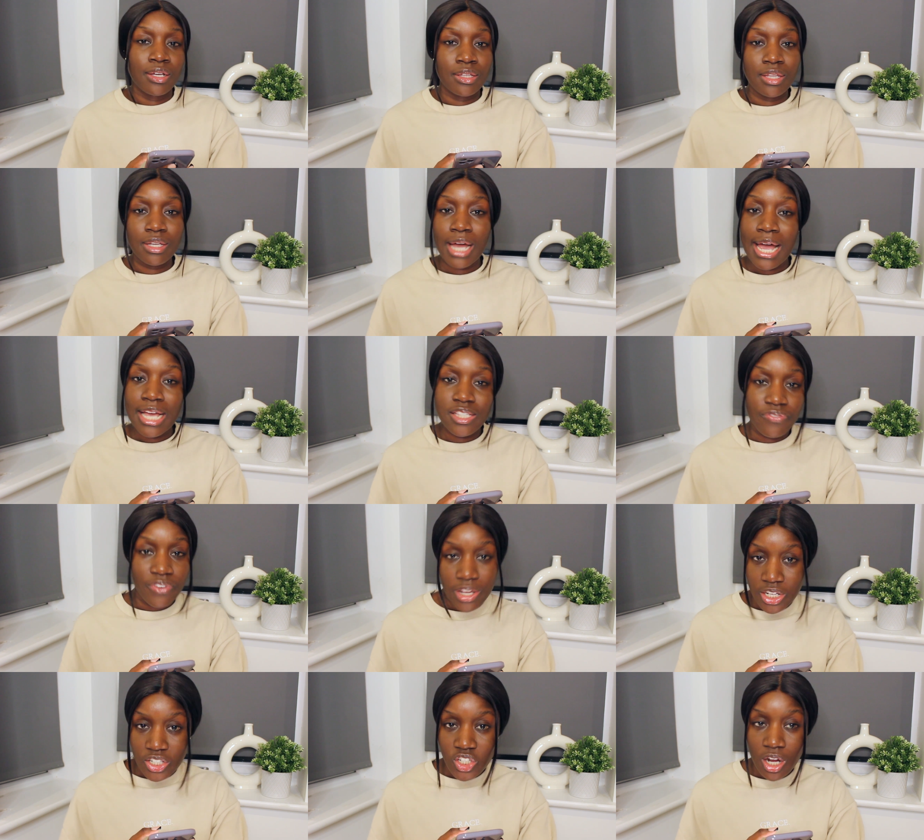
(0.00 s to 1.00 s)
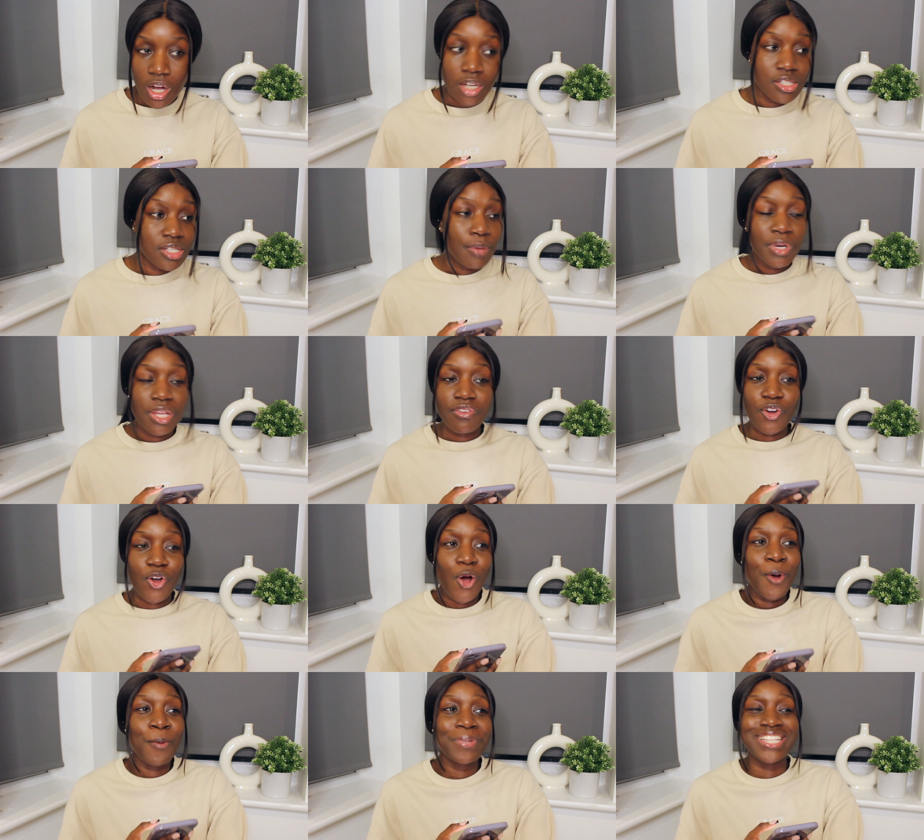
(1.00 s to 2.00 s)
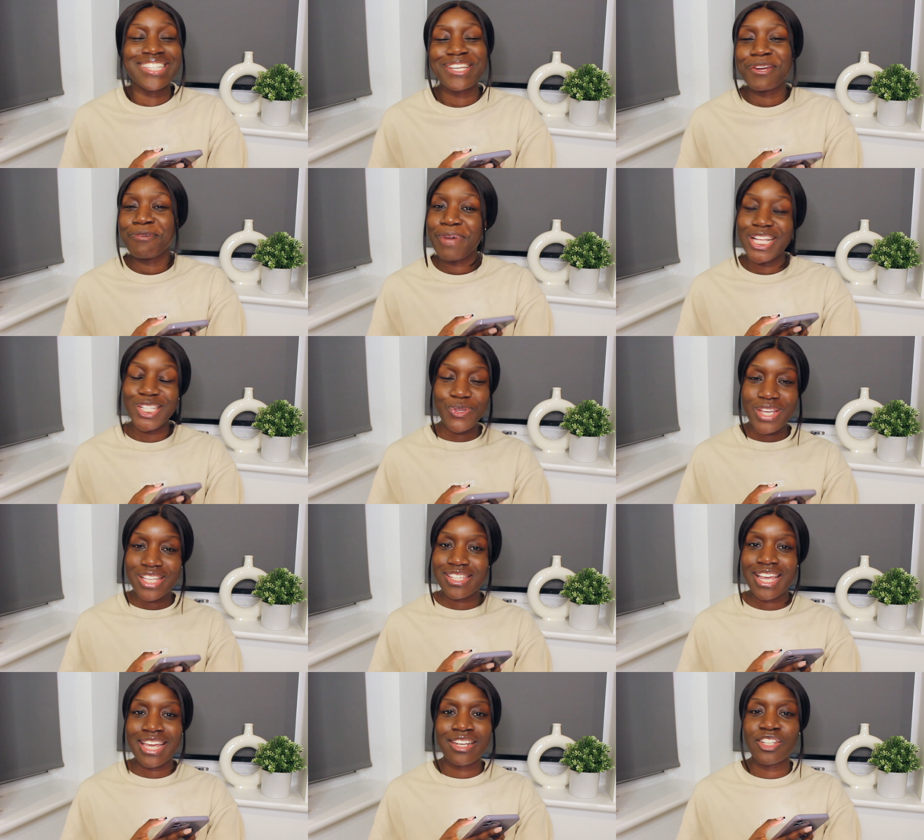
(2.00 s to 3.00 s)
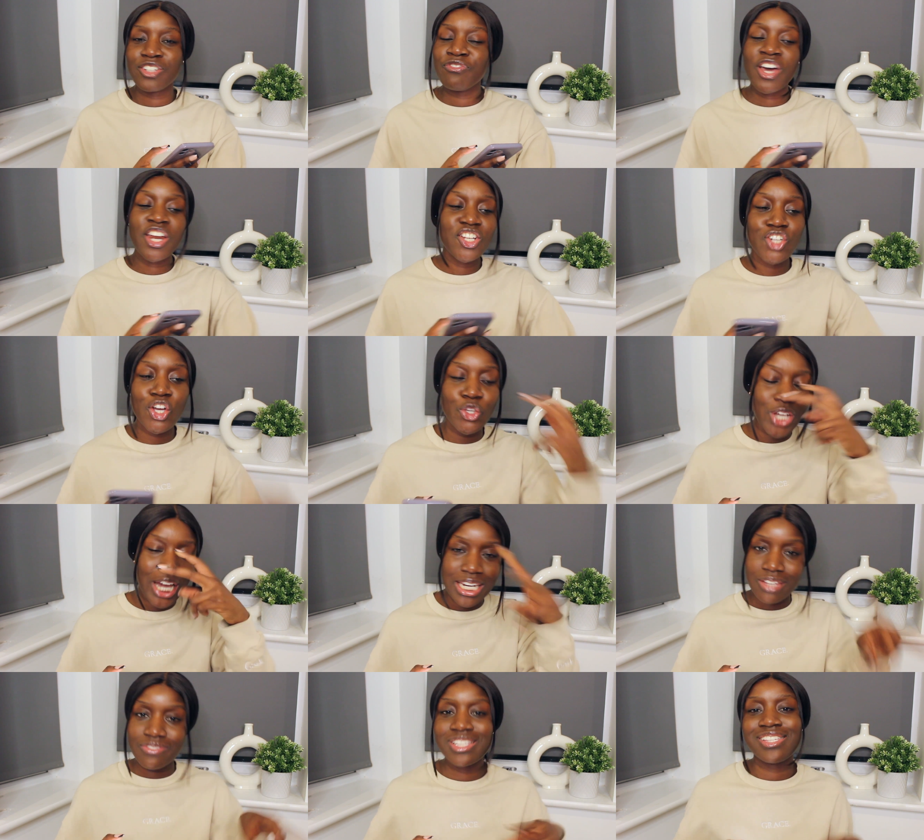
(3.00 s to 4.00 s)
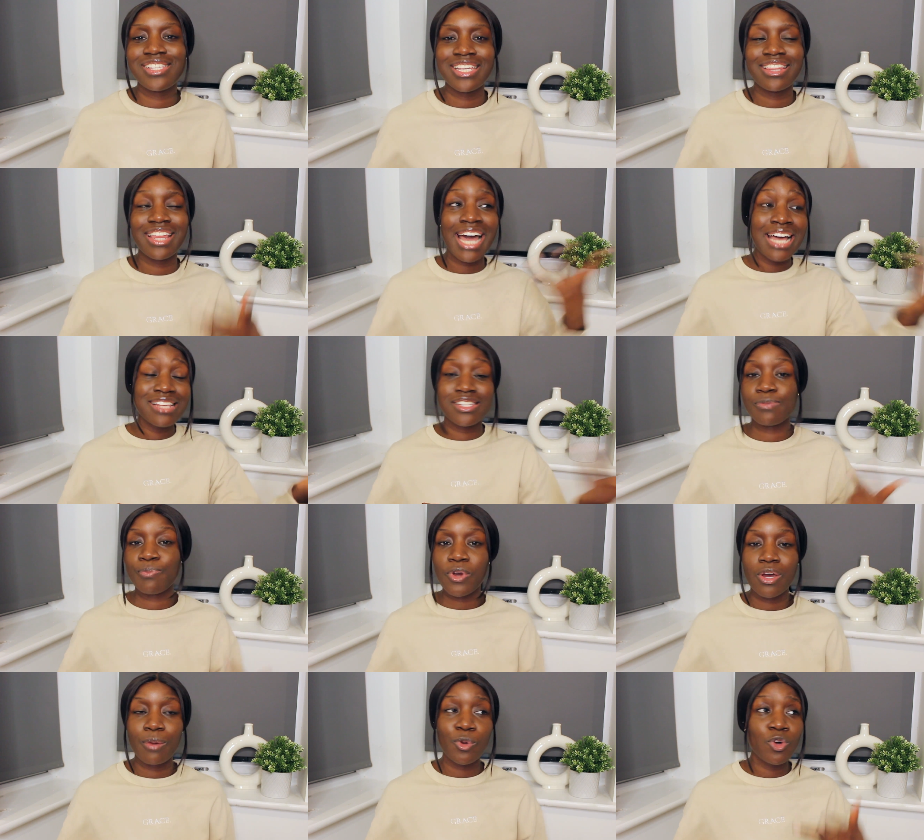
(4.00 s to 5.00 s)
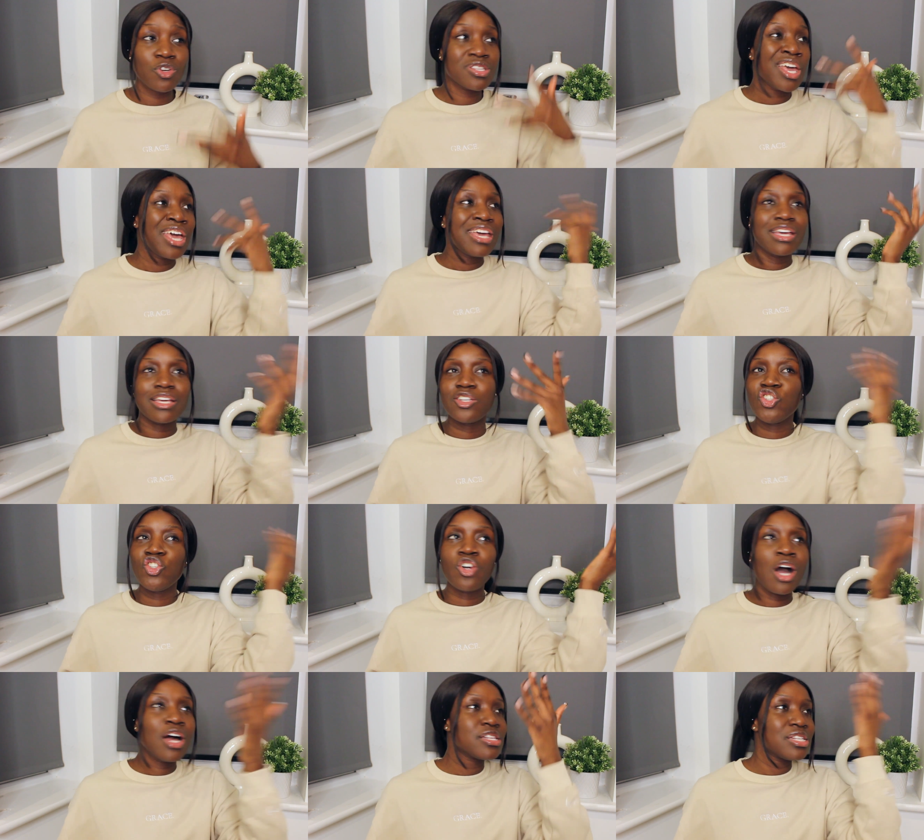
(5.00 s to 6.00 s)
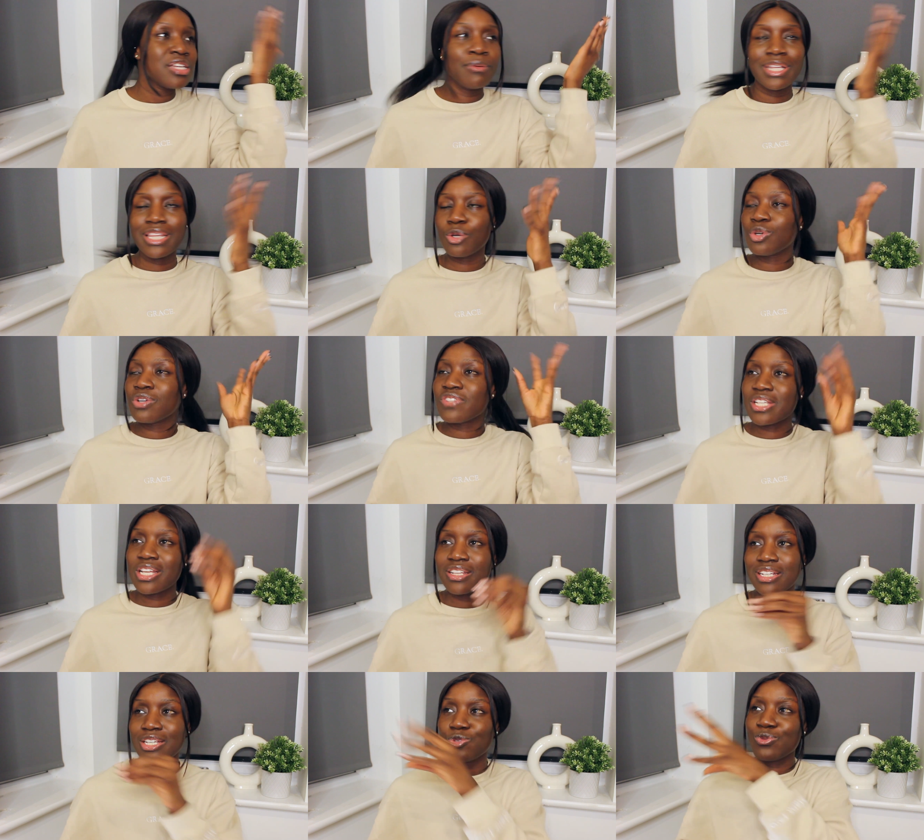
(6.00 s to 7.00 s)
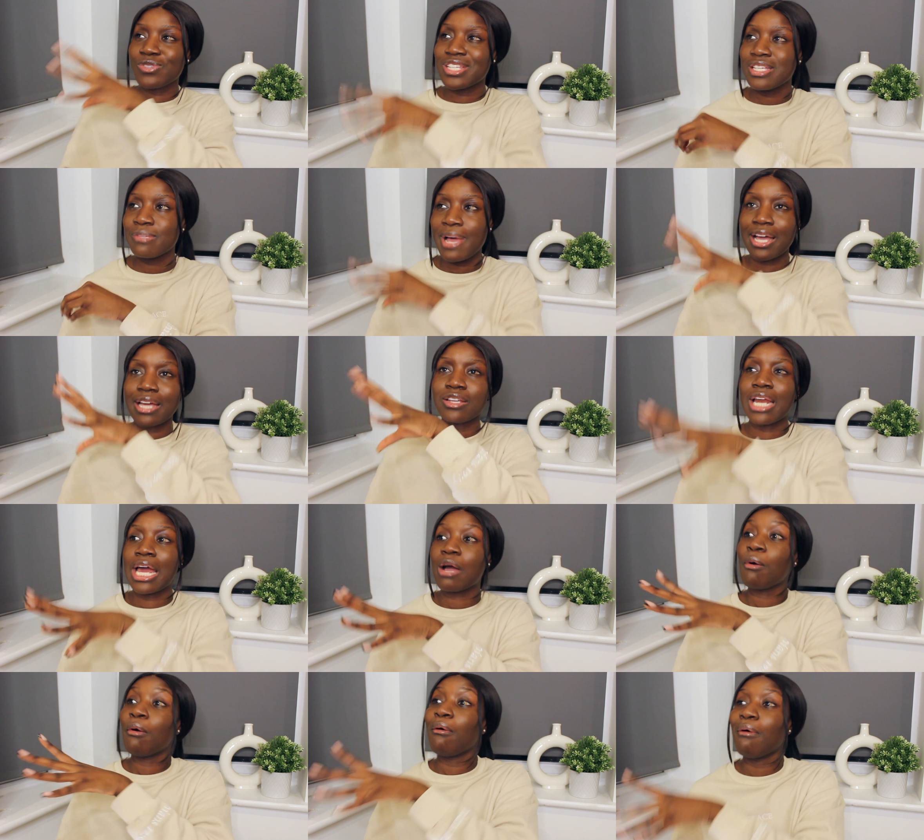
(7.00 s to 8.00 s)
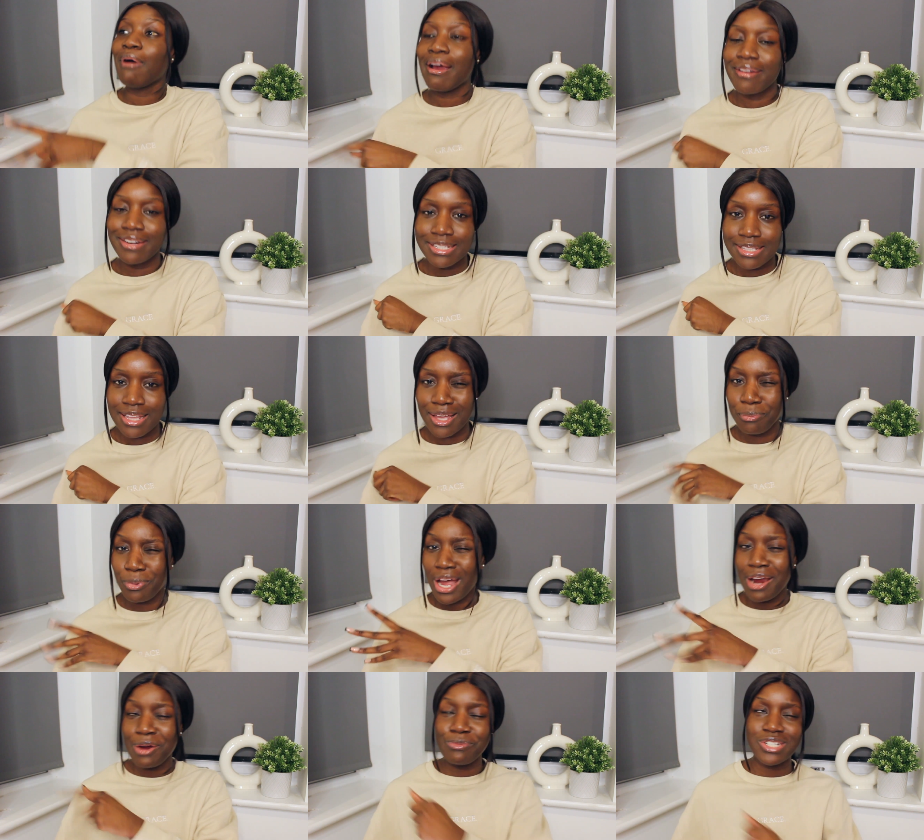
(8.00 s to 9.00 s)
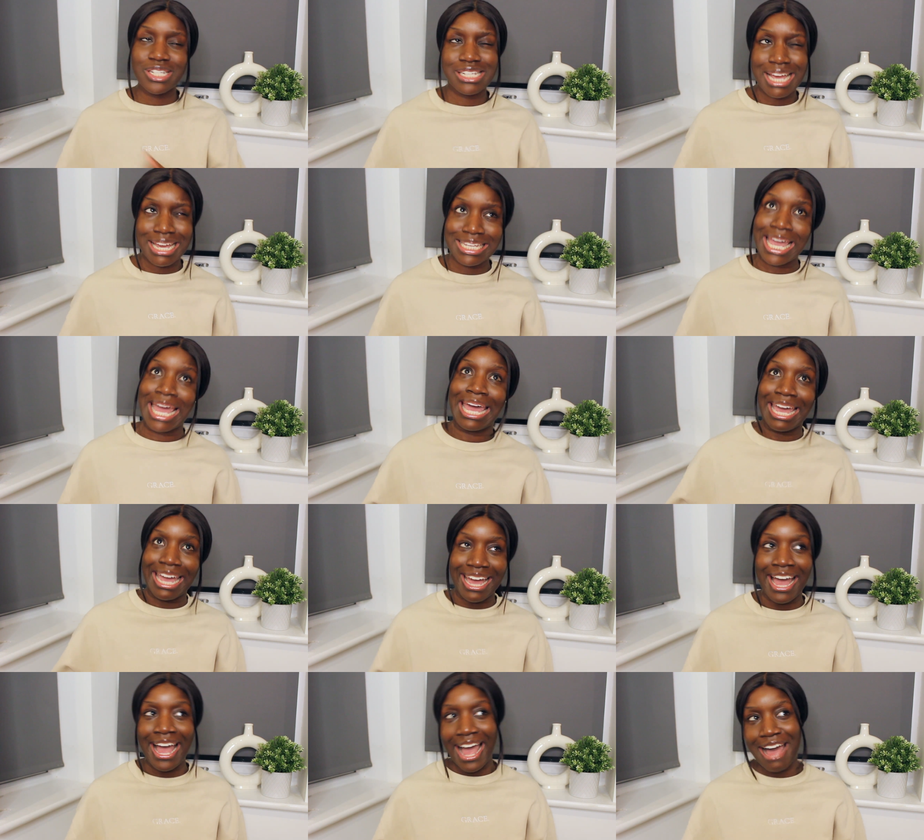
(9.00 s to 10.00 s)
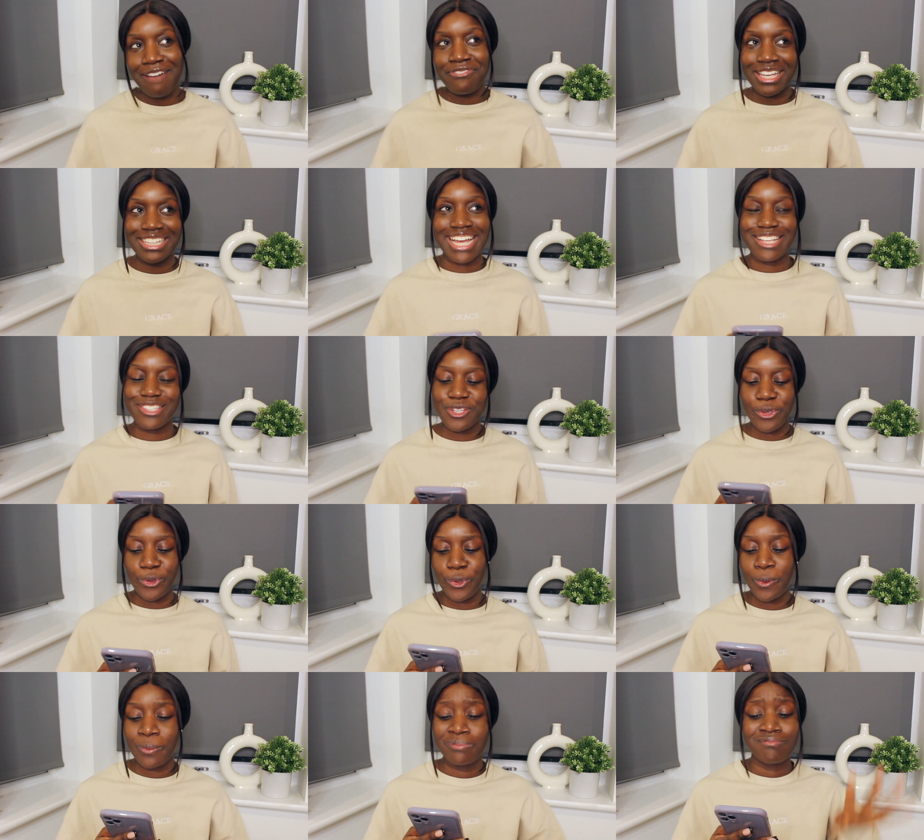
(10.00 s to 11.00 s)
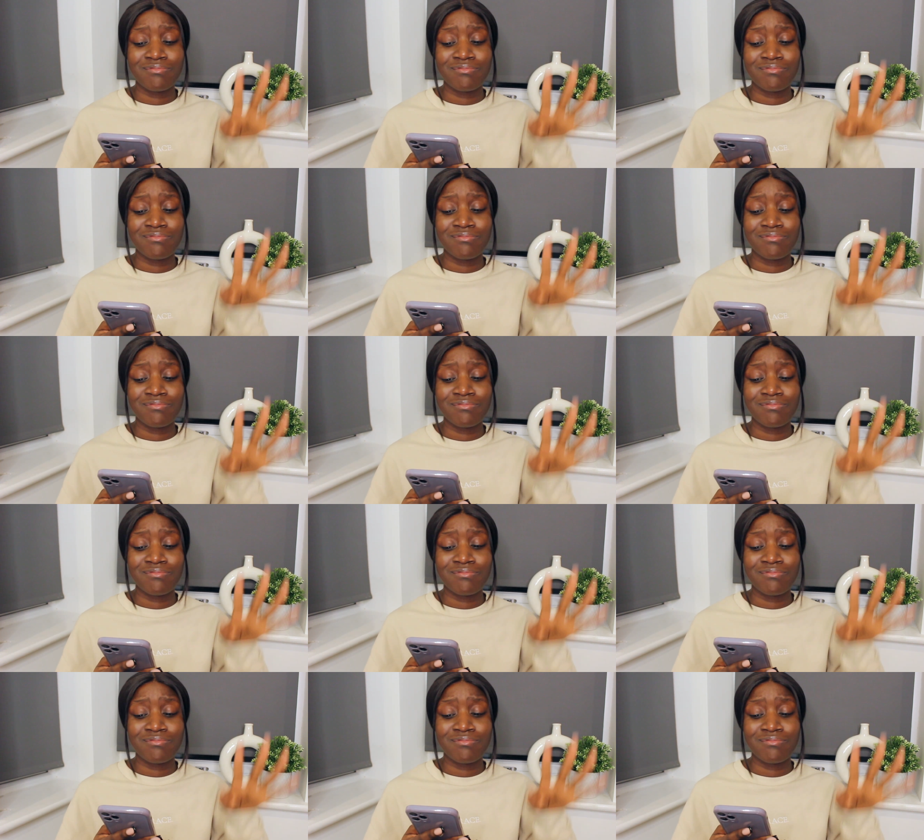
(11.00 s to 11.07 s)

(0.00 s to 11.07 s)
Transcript: The guy is furniture. Someone even commented on my tweet saying, furniture you can even see. The guy's a spirit because you can't see him and then all of a sudden he talks in his mic and you're like, oh, Aaron is there. But Aaron was just like, yeah, I think that too.